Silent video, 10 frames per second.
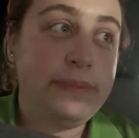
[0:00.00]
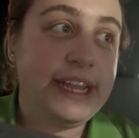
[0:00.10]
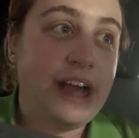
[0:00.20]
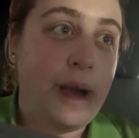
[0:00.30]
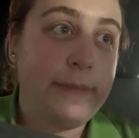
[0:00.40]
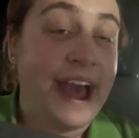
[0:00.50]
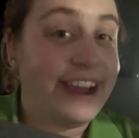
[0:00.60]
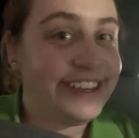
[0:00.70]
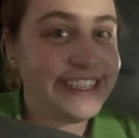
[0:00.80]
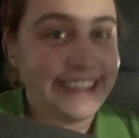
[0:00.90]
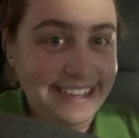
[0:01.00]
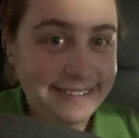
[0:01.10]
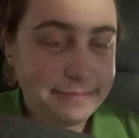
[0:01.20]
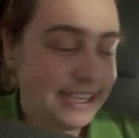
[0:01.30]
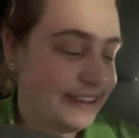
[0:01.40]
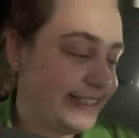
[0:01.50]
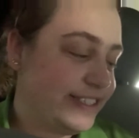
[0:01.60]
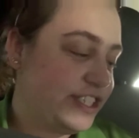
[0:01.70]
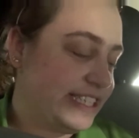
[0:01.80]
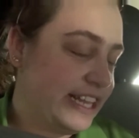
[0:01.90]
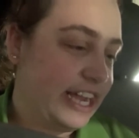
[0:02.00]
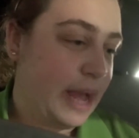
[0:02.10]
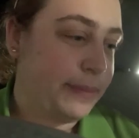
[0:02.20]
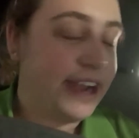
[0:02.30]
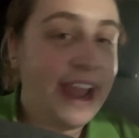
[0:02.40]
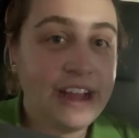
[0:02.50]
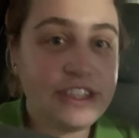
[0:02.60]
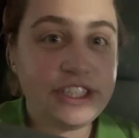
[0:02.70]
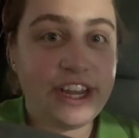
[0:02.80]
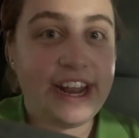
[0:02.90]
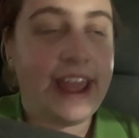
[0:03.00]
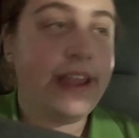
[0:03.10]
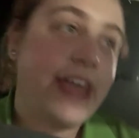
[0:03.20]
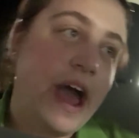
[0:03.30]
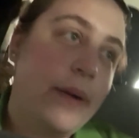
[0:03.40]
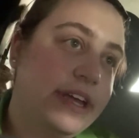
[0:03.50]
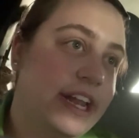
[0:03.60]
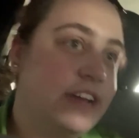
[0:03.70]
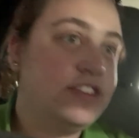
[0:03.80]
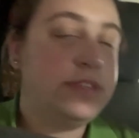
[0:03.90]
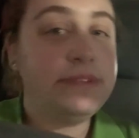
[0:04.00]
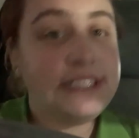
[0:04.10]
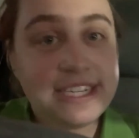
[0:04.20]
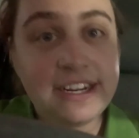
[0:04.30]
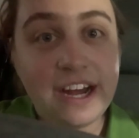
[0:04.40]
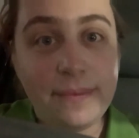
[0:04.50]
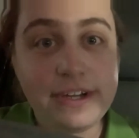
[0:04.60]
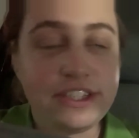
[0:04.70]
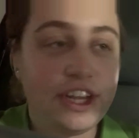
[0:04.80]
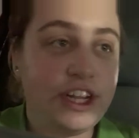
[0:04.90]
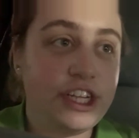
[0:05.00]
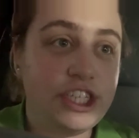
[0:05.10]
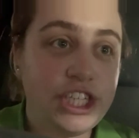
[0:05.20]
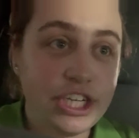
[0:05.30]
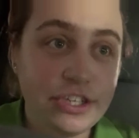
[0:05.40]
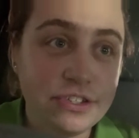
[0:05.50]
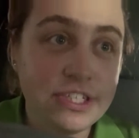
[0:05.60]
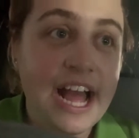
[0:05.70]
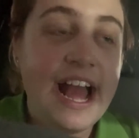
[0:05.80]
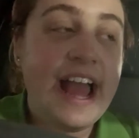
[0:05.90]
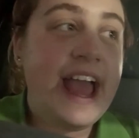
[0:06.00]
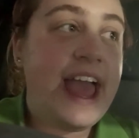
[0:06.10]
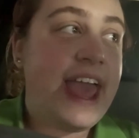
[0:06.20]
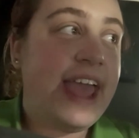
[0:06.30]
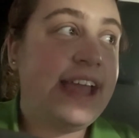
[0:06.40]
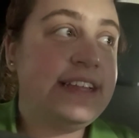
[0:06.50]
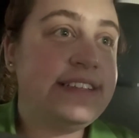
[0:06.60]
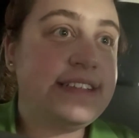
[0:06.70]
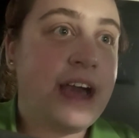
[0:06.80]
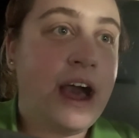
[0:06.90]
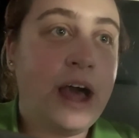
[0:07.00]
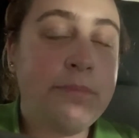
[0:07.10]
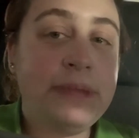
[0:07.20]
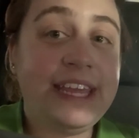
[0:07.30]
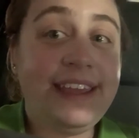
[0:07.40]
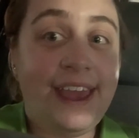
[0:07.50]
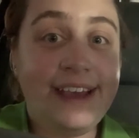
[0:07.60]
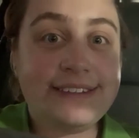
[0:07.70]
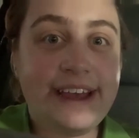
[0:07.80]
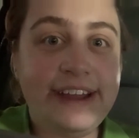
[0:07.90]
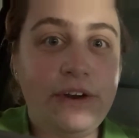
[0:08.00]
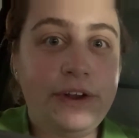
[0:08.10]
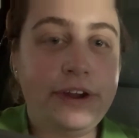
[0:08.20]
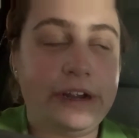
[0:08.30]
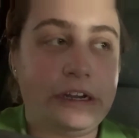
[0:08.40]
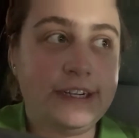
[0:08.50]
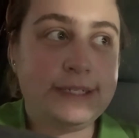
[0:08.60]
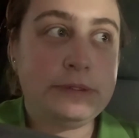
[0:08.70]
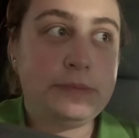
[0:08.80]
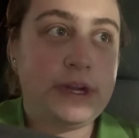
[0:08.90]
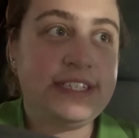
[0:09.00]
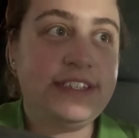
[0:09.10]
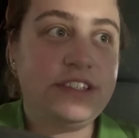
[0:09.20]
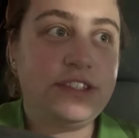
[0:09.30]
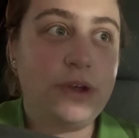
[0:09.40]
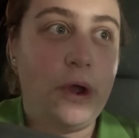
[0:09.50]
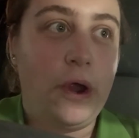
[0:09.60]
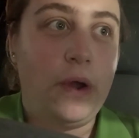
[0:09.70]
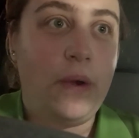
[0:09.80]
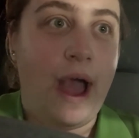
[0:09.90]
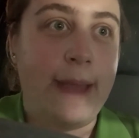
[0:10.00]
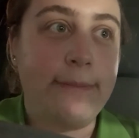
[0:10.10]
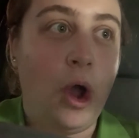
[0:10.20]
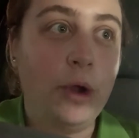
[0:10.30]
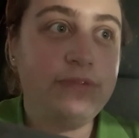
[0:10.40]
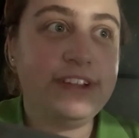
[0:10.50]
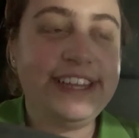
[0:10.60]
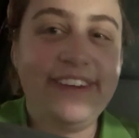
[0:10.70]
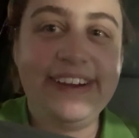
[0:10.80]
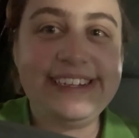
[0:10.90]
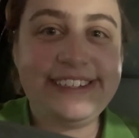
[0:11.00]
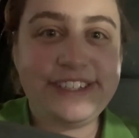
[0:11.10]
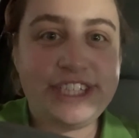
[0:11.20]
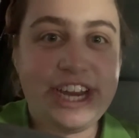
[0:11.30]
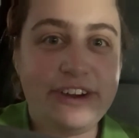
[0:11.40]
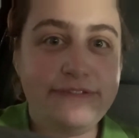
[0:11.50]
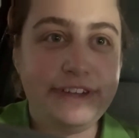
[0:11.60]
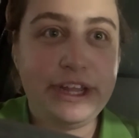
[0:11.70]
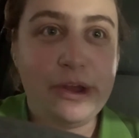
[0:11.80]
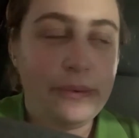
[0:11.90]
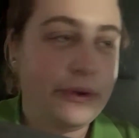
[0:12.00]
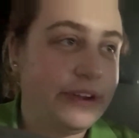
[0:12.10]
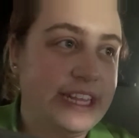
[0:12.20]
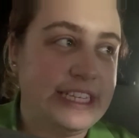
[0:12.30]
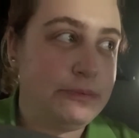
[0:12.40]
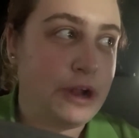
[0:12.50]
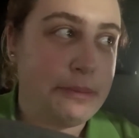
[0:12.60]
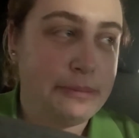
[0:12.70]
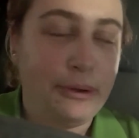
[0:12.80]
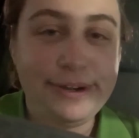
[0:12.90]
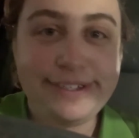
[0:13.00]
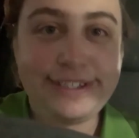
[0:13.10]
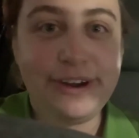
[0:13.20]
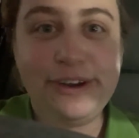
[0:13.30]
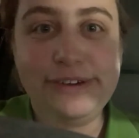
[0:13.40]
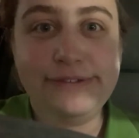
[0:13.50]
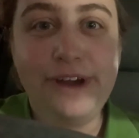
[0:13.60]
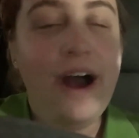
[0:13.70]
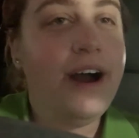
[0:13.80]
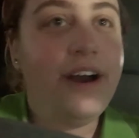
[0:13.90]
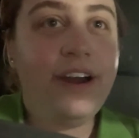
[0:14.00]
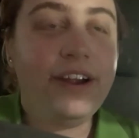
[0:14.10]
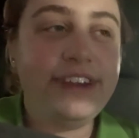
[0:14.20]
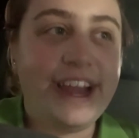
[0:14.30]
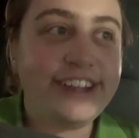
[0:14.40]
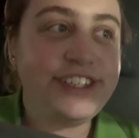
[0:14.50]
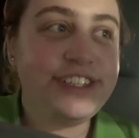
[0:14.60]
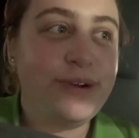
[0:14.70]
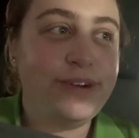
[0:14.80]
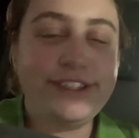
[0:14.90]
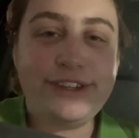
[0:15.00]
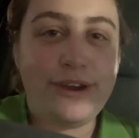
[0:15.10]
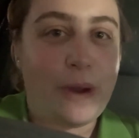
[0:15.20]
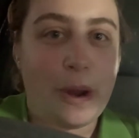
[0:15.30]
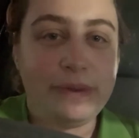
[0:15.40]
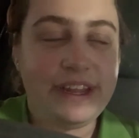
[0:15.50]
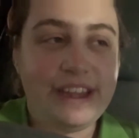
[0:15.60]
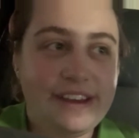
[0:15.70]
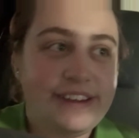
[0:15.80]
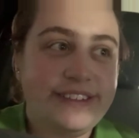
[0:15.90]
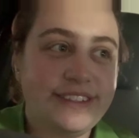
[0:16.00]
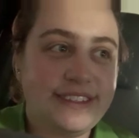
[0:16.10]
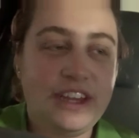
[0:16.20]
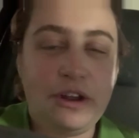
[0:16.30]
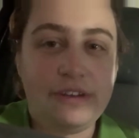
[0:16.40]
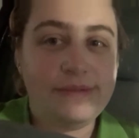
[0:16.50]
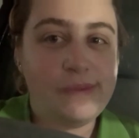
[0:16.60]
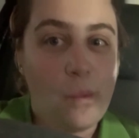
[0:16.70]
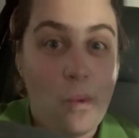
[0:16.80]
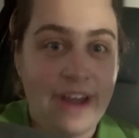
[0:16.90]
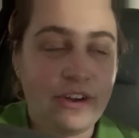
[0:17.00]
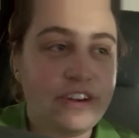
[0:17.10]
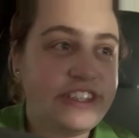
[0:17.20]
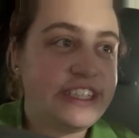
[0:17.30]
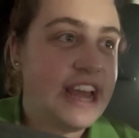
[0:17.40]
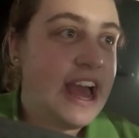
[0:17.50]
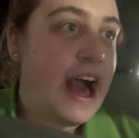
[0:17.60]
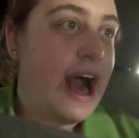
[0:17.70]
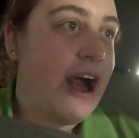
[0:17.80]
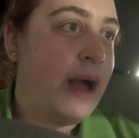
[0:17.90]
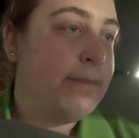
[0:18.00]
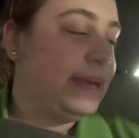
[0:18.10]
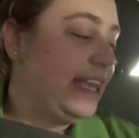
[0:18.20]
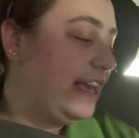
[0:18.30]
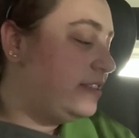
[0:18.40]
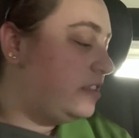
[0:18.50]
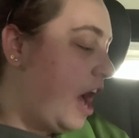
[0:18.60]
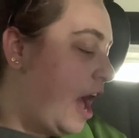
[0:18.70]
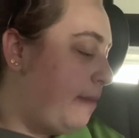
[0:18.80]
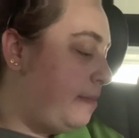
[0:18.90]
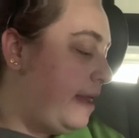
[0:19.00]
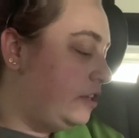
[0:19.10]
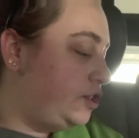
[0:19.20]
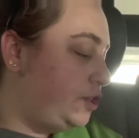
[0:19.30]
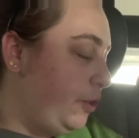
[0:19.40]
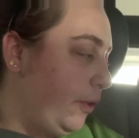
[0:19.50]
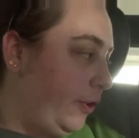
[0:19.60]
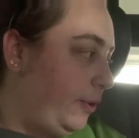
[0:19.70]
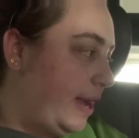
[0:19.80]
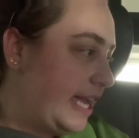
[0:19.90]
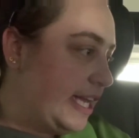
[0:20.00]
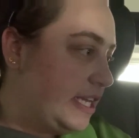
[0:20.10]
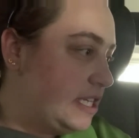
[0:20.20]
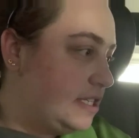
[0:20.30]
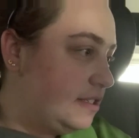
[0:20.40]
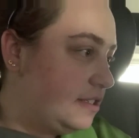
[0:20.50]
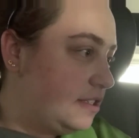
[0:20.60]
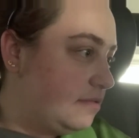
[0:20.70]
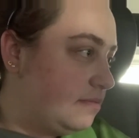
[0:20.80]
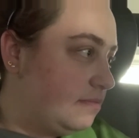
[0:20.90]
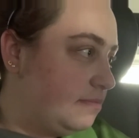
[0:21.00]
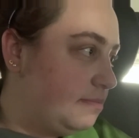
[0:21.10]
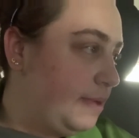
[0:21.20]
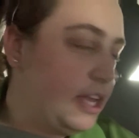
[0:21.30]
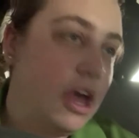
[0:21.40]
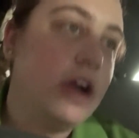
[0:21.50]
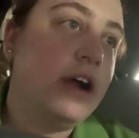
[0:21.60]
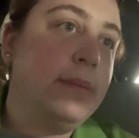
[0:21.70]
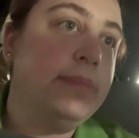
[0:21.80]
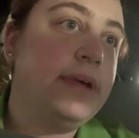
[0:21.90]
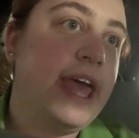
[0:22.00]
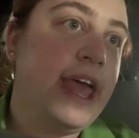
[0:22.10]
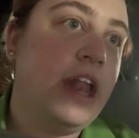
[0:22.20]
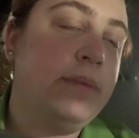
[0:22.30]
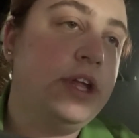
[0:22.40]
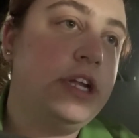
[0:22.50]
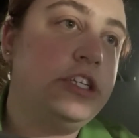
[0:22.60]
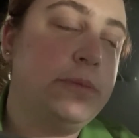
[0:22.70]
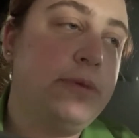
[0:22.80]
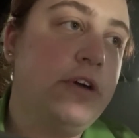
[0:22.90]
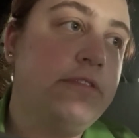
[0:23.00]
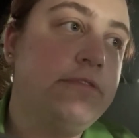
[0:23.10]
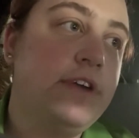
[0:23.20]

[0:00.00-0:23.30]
pick up Ashley because she's going to come around, she's going to hang out, we're going to have some dinner, we're just going to chill. And yes, I got her a Christmas present, so I'm hopefully going to share a video or at least put up a post of her reaction or just her opening it, because, you know, why not? But yes, I'm about to go and pick her up, and I'm going to drop off